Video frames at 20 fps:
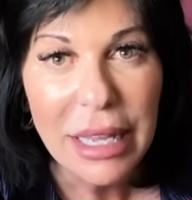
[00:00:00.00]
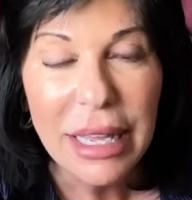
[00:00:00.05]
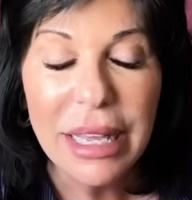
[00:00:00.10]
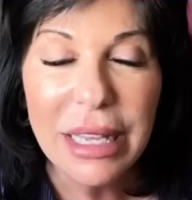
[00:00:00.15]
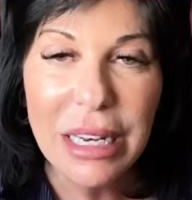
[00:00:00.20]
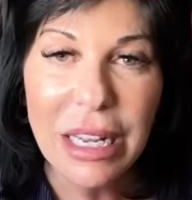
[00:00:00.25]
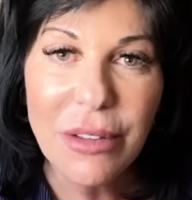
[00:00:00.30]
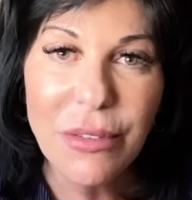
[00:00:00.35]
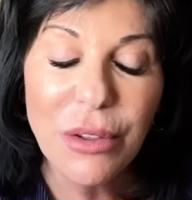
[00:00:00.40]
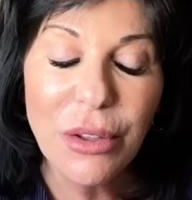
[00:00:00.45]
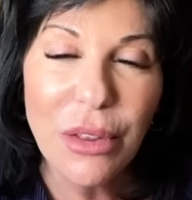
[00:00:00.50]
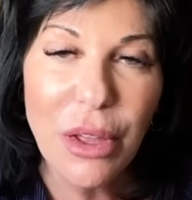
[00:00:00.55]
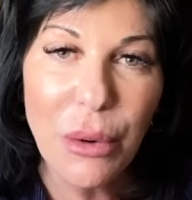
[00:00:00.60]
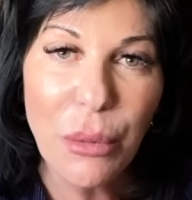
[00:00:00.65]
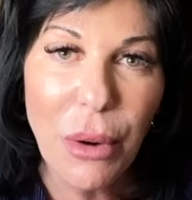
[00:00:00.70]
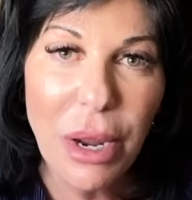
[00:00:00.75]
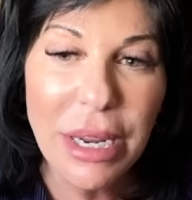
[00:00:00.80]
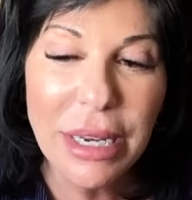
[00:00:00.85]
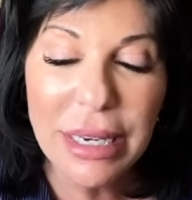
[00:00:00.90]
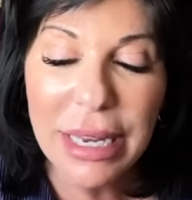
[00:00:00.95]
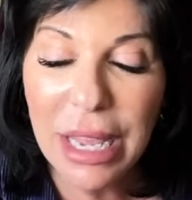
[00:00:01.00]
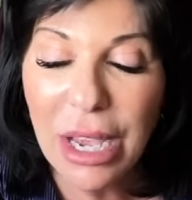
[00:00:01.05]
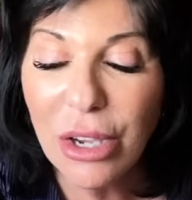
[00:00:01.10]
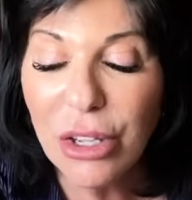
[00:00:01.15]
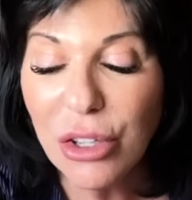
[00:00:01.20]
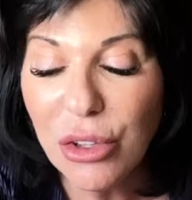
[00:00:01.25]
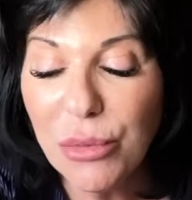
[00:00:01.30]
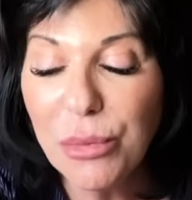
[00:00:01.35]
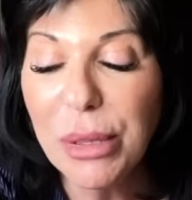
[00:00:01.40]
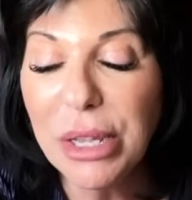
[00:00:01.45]
And I feel that right now
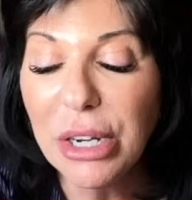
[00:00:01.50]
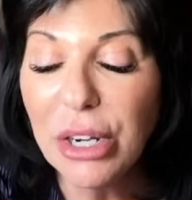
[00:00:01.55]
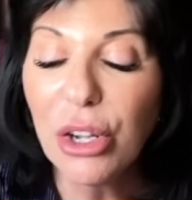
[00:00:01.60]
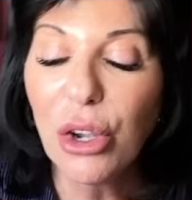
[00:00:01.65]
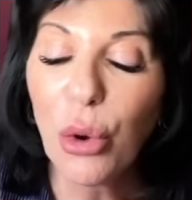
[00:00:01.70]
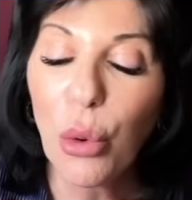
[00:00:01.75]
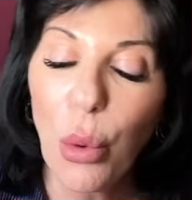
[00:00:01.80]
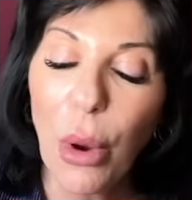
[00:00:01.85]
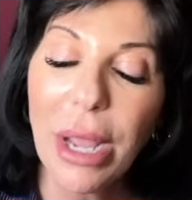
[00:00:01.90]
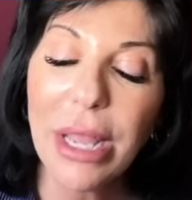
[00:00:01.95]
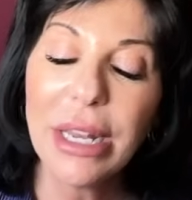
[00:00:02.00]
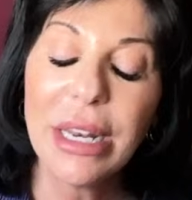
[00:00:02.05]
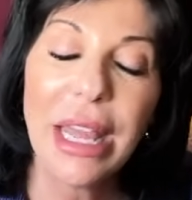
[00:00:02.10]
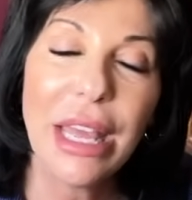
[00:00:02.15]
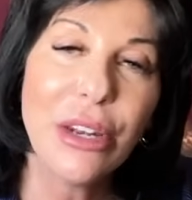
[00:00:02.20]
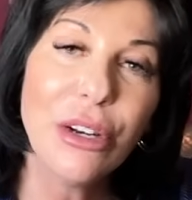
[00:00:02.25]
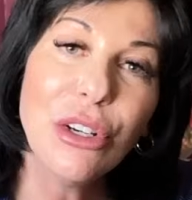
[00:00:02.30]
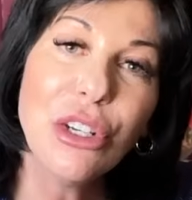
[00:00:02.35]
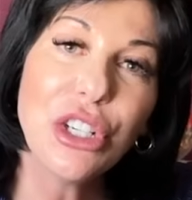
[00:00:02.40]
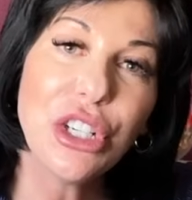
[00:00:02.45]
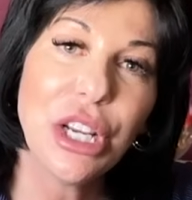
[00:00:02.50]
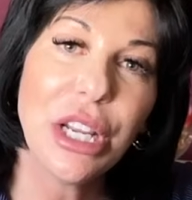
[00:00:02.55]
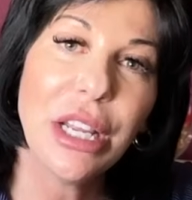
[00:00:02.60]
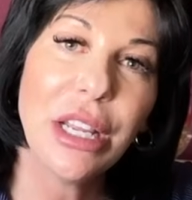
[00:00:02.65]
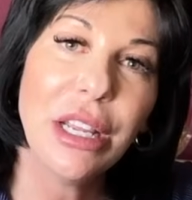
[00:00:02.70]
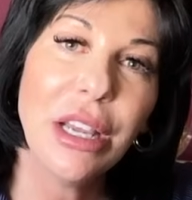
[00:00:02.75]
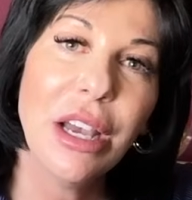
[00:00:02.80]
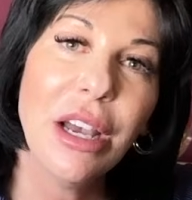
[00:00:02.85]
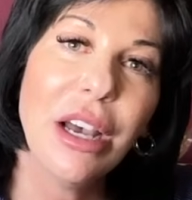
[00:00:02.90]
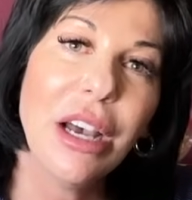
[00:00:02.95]
you've been in a quiet
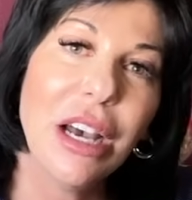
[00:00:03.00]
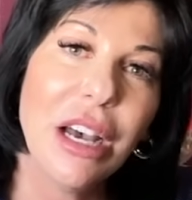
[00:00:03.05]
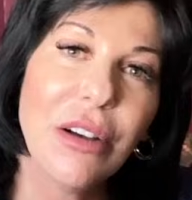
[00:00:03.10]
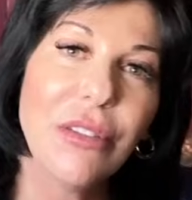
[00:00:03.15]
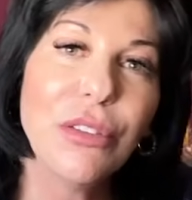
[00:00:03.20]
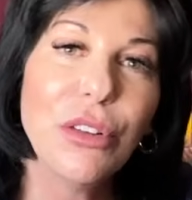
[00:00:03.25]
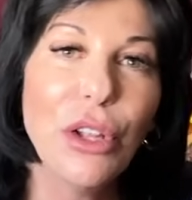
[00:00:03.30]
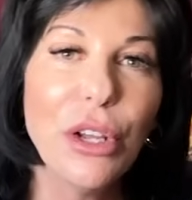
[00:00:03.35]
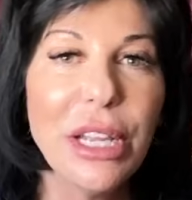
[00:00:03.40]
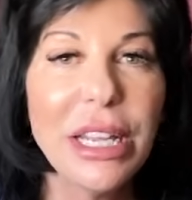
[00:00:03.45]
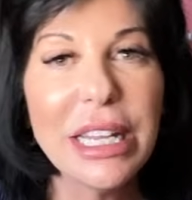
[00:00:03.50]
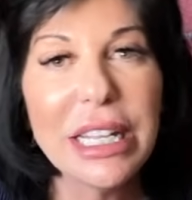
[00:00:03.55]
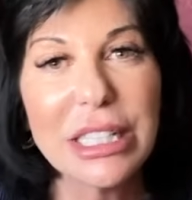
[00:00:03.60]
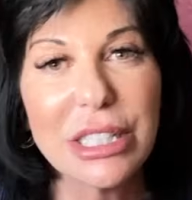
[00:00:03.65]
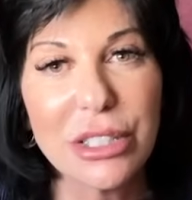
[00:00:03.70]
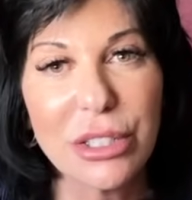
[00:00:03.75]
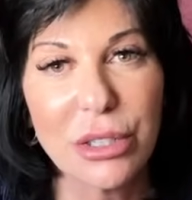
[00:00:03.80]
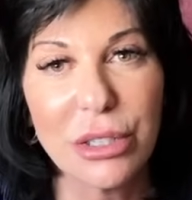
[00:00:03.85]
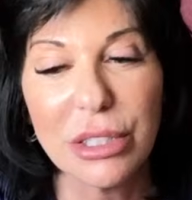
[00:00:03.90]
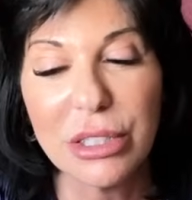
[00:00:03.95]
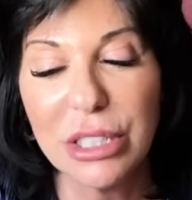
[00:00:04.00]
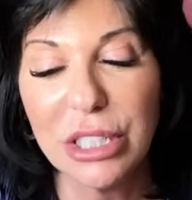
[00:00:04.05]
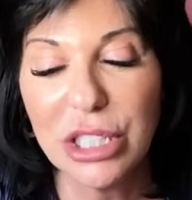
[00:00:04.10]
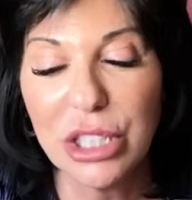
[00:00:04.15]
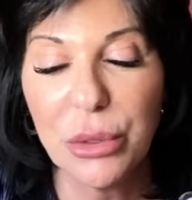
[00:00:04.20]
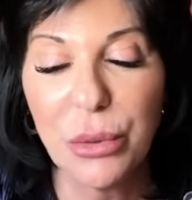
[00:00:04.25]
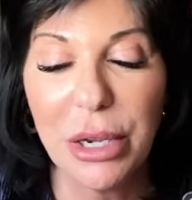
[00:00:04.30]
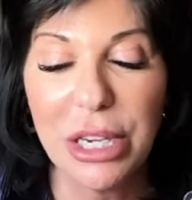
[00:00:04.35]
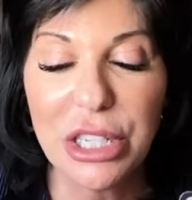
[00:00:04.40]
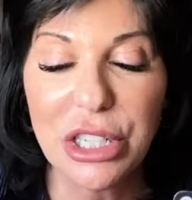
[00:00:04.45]
energy of looking at certain
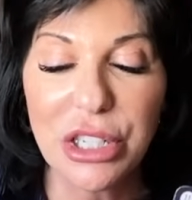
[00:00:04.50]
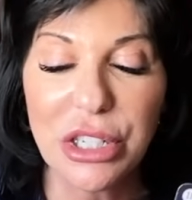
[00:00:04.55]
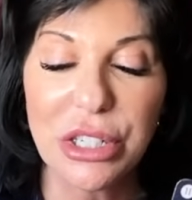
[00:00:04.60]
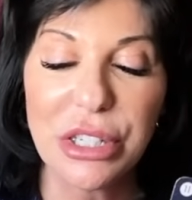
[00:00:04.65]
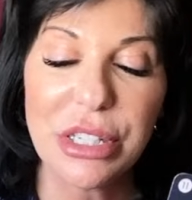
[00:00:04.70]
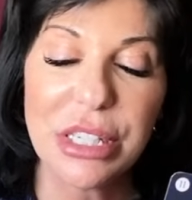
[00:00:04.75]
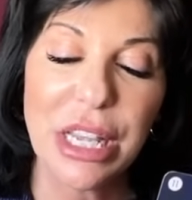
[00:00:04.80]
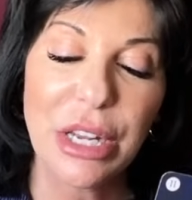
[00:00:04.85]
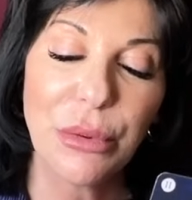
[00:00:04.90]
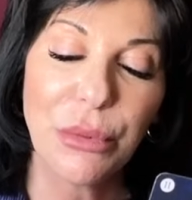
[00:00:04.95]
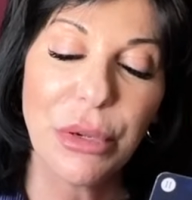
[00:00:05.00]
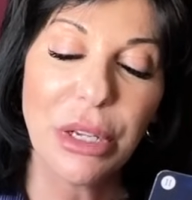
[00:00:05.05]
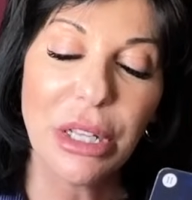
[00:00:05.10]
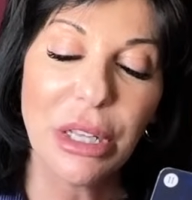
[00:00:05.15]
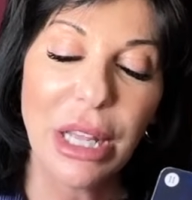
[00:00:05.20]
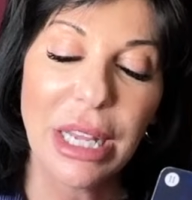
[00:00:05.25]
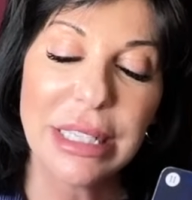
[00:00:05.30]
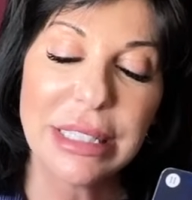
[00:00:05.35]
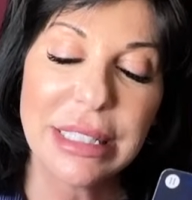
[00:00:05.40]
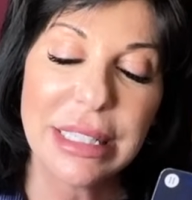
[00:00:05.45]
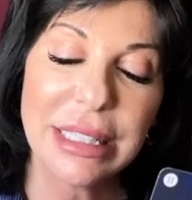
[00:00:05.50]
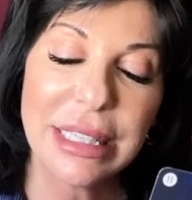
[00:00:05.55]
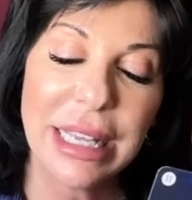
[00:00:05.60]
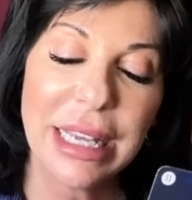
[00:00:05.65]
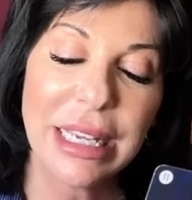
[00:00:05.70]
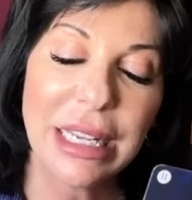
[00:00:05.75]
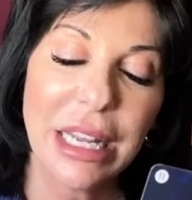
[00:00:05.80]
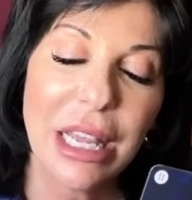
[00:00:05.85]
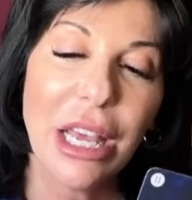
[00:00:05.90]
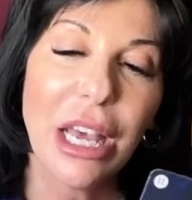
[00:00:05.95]
situations and realizing
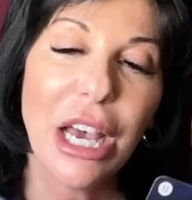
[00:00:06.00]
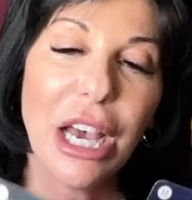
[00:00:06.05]
that